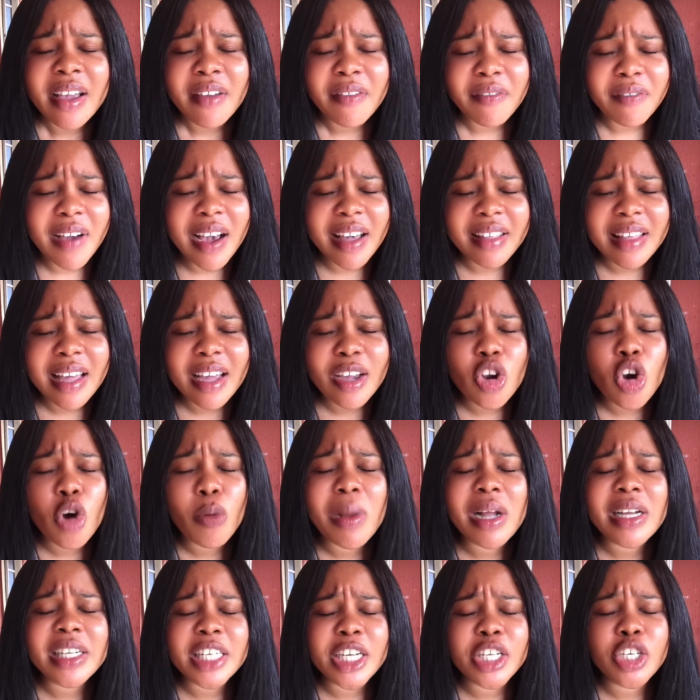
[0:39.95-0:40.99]
Father, come
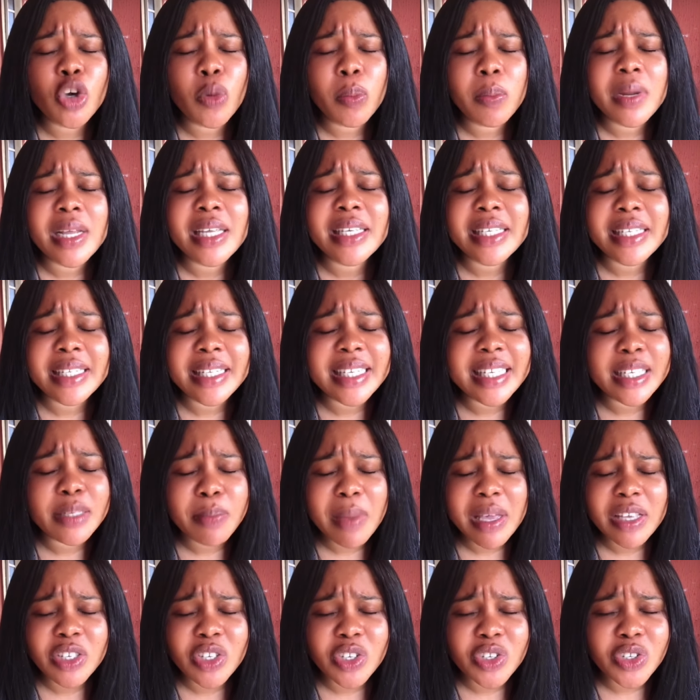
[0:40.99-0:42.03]
and take your place in this
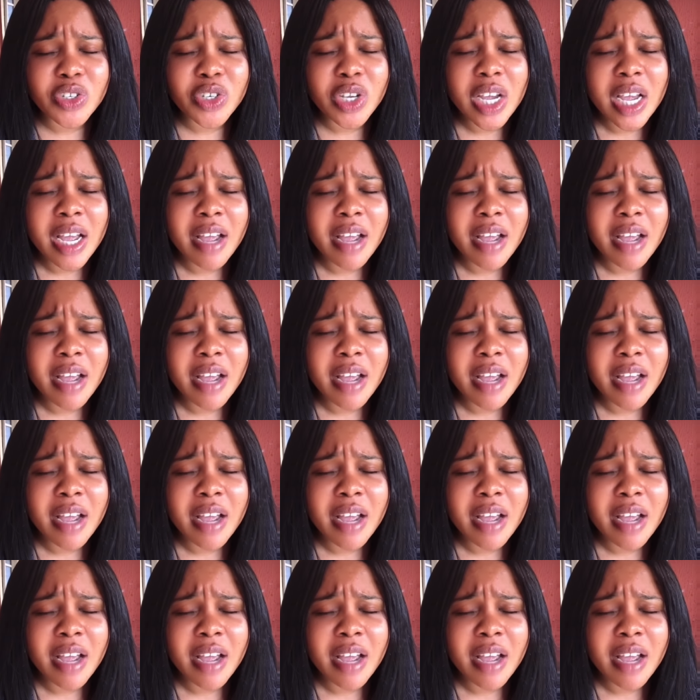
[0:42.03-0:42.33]
message.